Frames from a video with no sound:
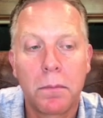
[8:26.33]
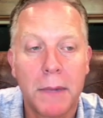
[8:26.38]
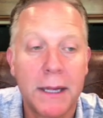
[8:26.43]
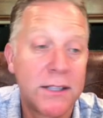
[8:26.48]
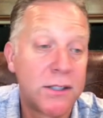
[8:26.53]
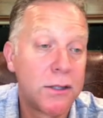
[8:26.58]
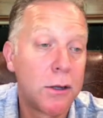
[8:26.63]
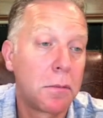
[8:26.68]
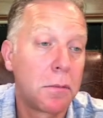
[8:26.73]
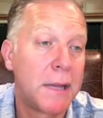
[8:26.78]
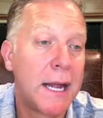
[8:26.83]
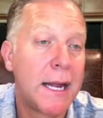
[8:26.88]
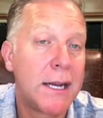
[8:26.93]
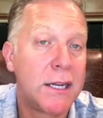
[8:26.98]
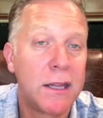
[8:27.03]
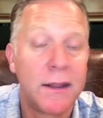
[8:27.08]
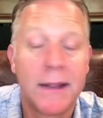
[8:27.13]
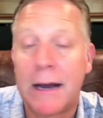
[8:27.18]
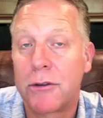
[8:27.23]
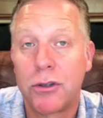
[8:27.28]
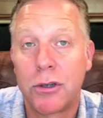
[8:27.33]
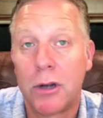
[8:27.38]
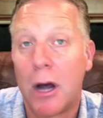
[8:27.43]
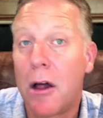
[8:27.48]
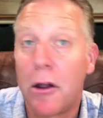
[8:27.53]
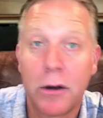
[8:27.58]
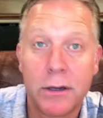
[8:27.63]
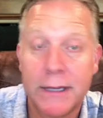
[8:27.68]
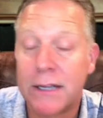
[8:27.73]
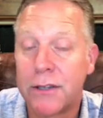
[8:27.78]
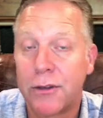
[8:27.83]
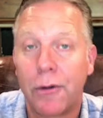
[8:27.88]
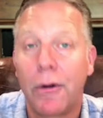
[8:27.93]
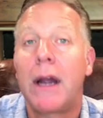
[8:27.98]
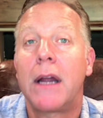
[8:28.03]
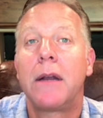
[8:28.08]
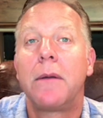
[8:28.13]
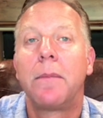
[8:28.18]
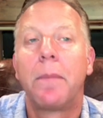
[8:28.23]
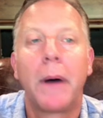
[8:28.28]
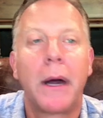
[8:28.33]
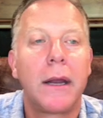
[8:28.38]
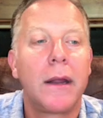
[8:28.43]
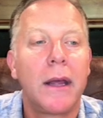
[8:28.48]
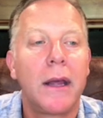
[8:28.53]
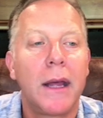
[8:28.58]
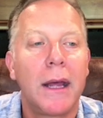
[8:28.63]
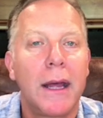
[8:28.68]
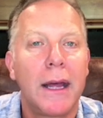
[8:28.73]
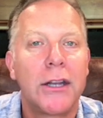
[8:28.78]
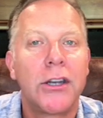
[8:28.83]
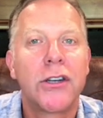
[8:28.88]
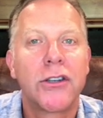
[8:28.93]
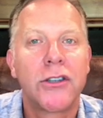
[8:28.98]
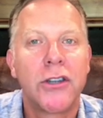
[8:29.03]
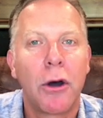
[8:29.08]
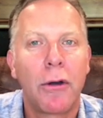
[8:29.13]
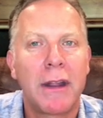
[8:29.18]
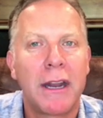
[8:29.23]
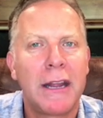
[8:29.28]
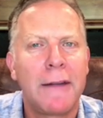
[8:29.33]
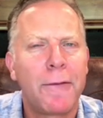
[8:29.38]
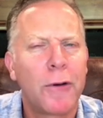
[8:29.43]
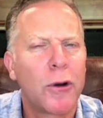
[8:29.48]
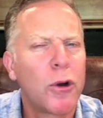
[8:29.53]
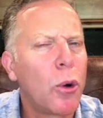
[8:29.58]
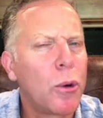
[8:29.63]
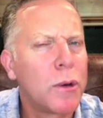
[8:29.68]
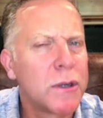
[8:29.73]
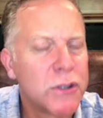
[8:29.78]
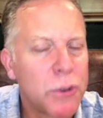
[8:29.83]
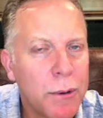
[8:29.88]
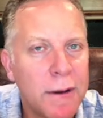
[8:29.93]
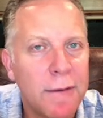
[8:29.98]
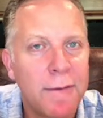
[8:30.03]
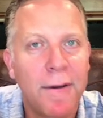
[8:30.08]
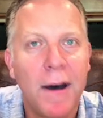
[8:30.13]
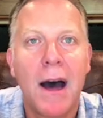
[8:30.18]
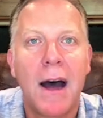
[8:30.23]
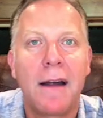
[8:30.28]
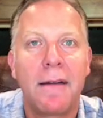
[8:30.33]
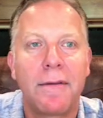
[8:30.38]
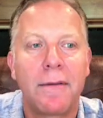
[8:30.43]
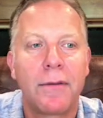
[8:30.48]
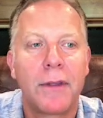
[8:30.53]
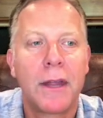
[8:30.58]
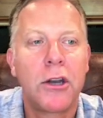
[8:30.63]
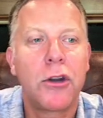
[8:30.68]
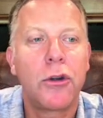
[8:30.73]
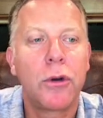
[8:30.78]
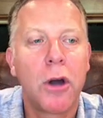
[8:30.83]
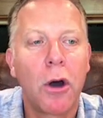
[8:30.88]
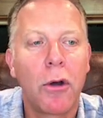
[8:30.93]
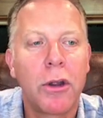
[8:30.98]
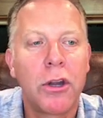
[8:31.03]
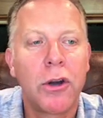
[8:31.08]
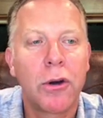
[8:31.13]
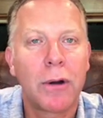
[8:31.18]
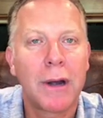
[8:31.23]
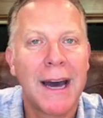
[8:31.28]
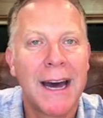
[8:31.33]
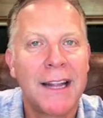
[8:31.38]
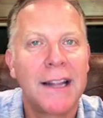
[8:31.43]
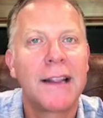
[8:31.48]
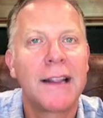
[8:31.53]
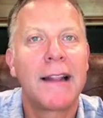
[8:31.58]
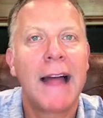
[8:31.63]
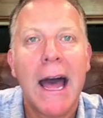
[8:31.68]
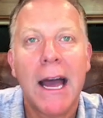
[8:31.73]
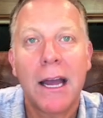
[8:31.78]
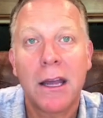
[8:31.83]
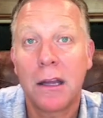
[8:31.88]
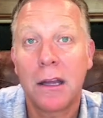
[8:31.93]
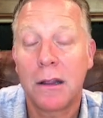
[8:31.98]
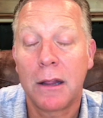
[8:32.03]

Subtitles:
It's still $19,000. That's great. But just know that if your goal is 25, then you know that you're kind of lacking.